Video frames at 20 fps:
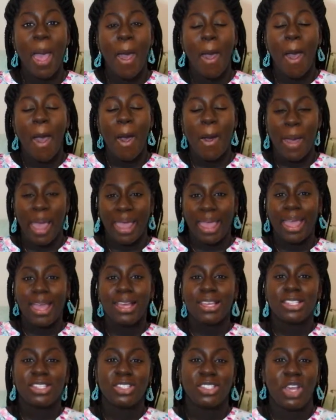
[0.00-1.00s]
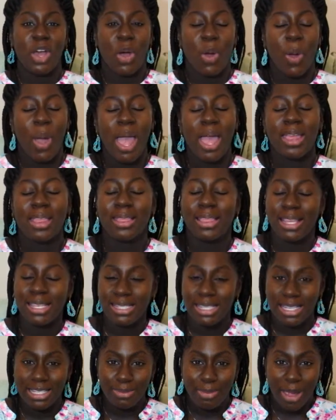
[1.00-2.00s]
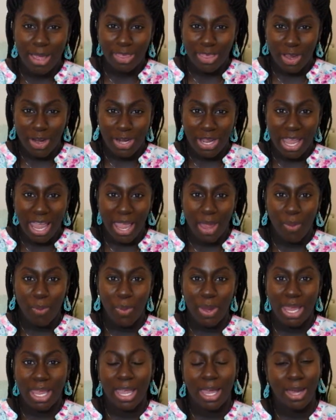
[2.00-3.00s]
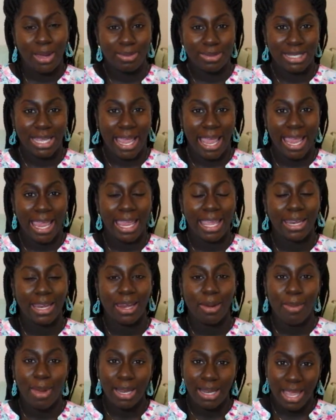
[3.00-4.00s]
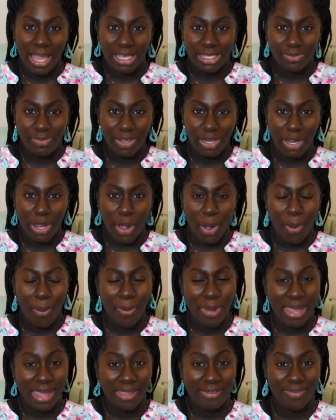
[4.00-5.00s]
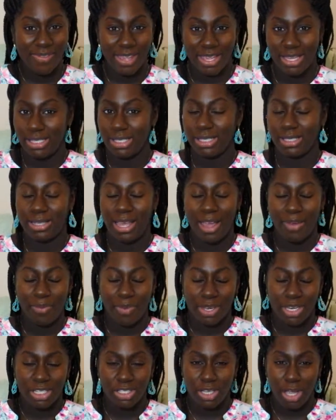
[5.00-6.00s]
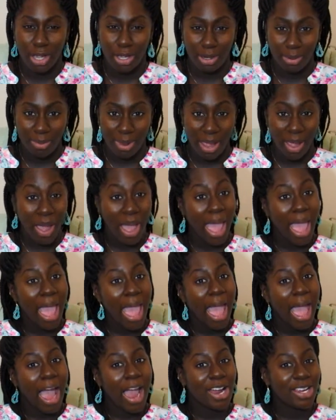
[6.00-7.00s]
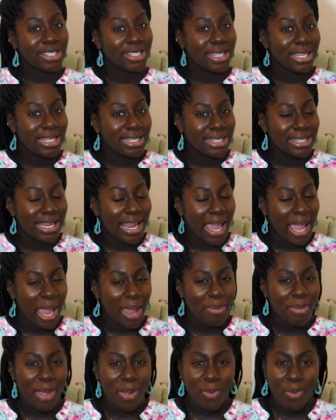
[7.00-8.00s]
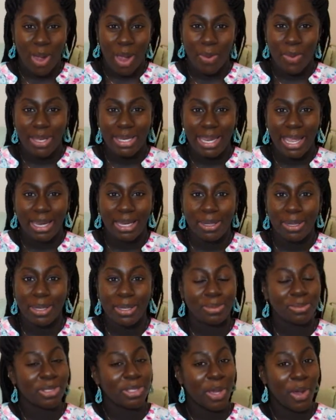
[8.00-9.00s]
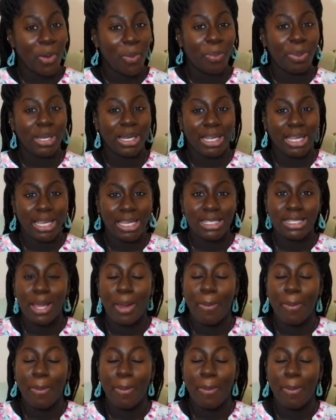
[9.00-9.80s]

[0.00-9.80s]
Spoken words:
Okay, so this is my 38-week update, and in my last video, me and Vic just got finished talking about our son's name and why we named him, so please